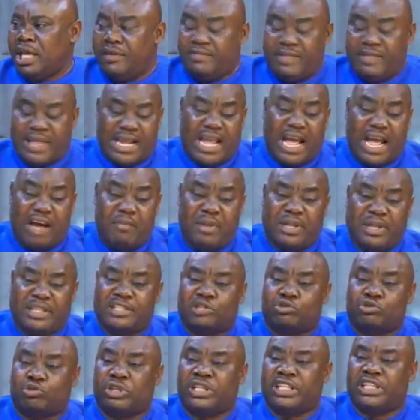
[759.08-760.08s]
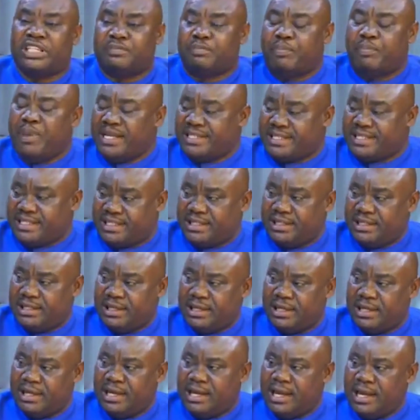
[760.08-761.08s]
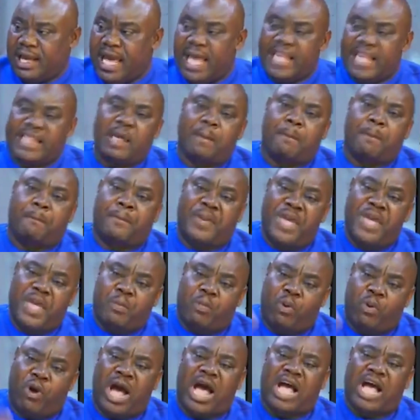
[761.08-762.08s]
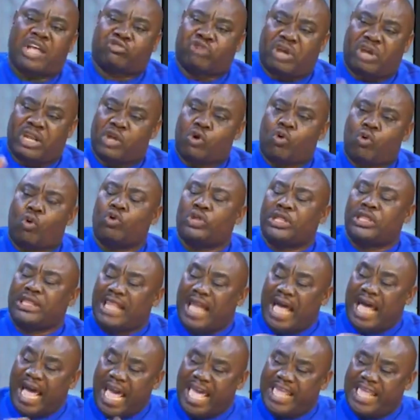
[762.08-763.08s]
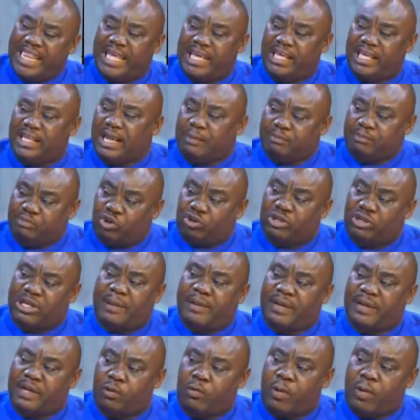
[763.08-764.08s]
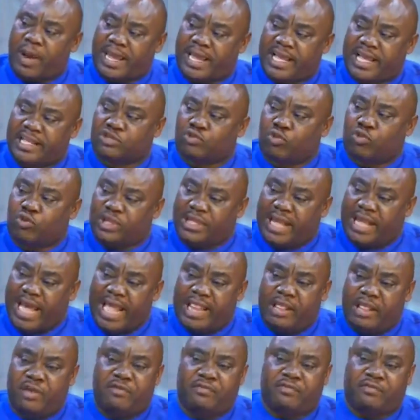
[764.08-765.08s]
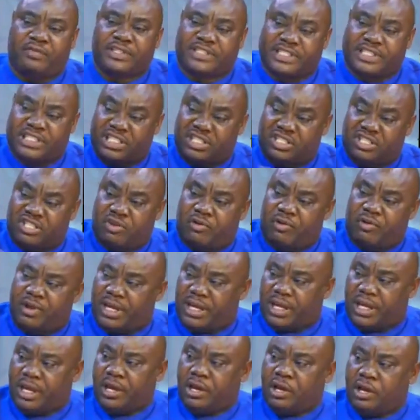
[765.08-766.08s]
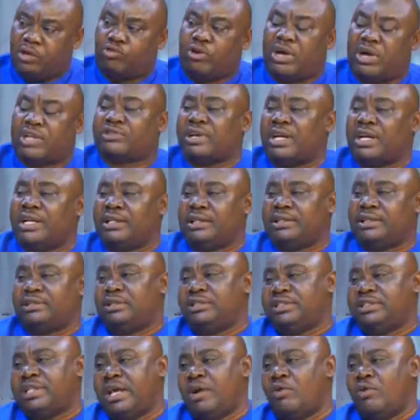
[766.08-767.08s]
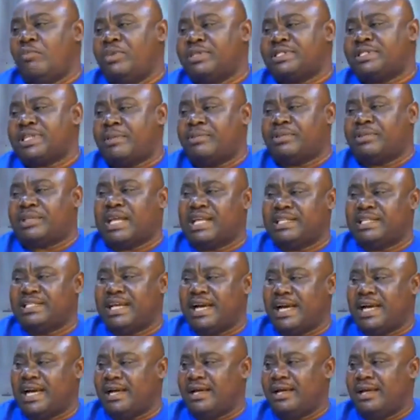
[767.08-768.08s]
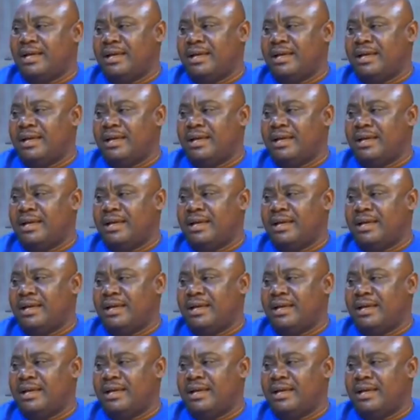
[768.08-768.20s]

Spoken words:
the government is doing its best, and the people are actually conniving, I'm talking about the workers, conniving seriously to actually say almost about that year.